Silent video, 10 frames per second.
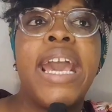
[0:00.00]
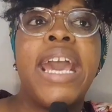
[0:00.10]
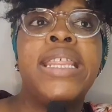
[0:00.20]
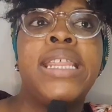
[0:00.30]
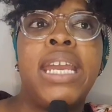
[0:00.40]

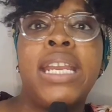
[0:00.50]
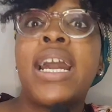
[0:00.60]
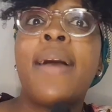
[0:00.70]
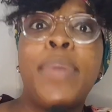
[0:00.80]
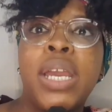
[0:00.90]
and then
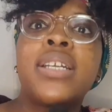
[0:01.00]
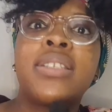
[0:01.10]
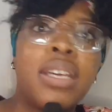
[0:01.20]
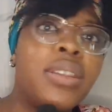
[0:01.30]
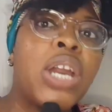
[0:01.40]
come back and
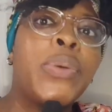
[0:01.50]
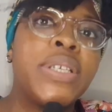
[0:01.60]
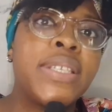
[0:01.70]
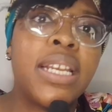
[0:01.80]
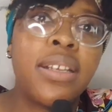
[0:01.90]
say they are
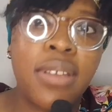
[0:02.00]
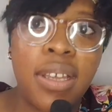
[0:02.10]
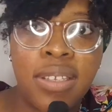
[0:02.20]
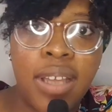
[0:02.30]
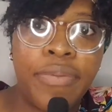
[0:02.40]
reselling their
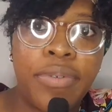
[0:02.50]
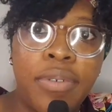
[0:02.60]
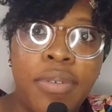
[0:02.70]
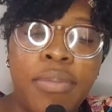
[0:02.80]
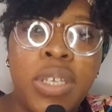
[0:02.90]
stuff
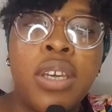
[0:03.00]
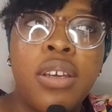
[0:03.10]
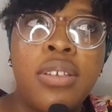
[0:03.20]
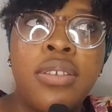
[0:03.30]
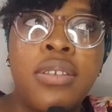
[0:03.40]

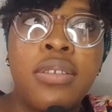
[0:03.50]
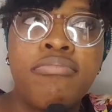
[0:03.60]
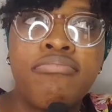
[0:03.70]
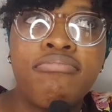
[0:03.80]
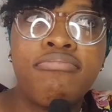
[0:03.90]
because
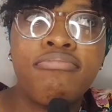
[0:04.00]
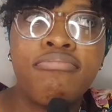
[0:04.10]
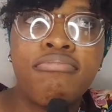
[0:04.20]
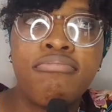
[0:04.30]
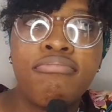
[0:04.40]

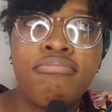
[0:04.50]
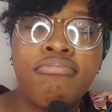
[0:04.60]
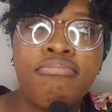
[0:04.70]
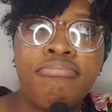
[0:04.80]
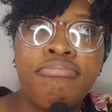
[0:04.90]

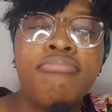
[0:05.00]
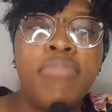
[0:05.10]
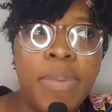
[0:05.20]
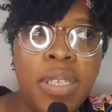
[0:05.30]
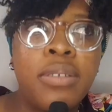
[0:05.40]

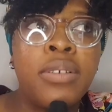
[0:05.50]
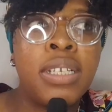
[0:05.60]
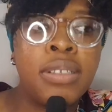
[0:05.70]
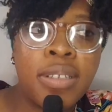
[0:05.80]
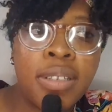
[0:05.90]
maybe they don't
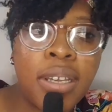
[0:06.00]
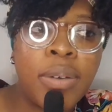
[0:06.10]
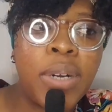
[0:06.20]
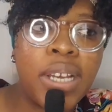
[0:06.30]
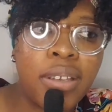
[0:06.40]

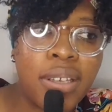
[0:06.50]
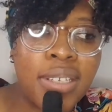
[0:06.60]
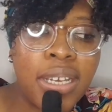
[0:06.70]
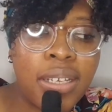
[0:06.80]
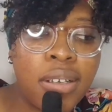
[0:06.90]
understand why they're
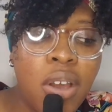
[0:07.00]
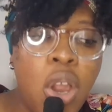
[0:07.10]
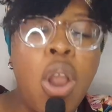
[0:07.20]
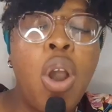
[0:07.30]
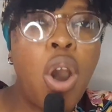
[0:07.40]
selling,
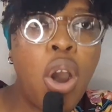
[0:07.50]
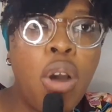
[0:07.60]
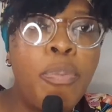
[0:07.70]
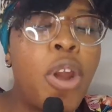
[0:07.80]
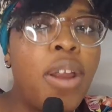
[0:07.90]

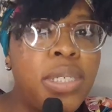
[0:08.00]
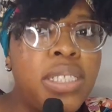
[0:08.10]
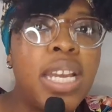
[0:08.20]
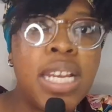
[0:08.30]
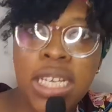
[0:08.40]
or probably
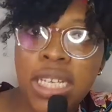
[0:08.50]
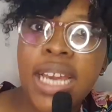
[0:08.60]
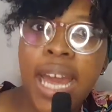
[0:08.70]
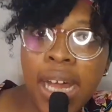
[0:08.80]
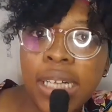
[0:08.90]
they need
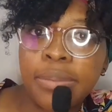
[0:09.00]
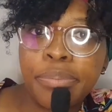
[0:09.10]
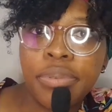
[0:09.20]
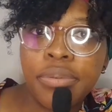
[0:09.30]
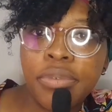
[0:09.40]

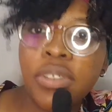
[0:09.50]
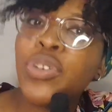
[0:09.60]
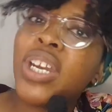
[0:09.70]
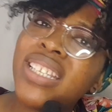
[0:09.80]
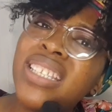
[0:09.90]
help. If
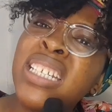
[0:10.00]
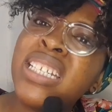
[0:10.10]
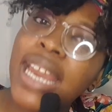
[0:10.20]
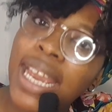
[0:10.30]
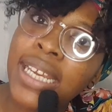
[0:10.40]
you guys
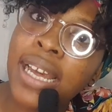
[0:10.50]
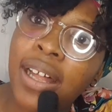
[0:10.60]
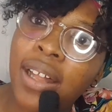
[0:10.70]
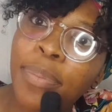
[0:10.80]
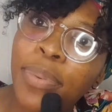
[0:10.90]
need any
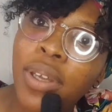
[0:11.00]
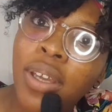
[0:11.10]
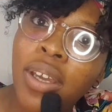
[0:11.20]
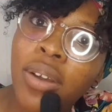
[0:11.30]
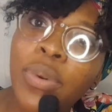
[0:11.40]
help
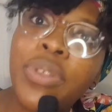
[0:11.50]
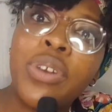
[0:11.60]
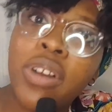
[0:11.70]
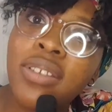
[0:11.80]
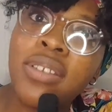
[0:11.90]
with
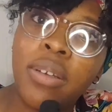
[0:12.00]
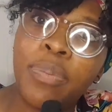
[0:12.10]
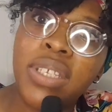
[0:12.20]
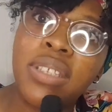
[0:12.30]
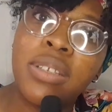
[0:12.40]
regards to the
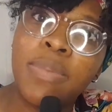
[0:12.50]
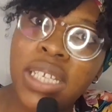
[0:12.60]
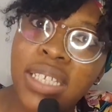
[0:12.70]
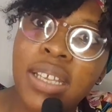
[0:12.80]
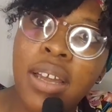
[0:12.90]
business,
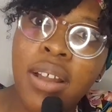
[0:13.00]
please